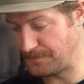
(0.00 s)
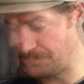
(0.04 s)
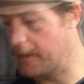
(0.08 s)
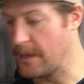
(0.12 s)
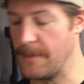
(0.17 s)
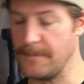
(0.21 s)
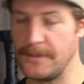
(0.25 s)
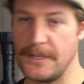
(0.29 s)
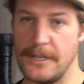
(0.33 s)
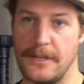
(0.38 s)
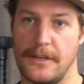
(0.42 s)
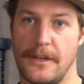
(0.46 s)

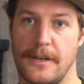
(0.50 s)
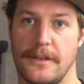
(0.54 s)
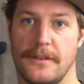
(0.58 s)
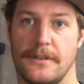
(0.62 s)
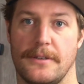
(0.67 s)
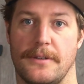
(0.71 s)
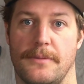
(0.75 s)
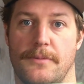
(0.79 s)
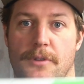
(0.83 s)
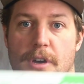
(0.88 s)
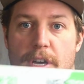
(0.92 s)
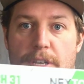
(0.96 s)
Comes in
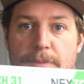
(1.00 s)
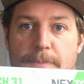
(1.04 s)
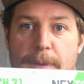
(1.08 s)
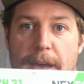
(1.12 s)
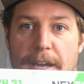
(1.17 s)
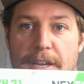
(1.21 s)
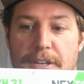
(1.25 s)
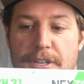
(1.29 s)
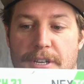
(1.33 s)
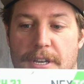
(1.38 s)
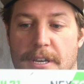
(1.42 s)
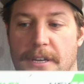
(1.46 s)
some nice
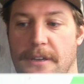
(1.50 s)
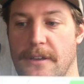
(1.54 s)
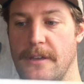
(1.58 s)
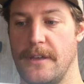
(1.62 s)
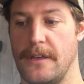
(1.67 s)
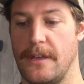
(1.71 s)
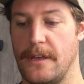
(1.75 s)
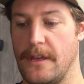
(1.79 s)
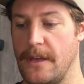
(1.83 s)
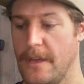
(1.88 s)
packaging.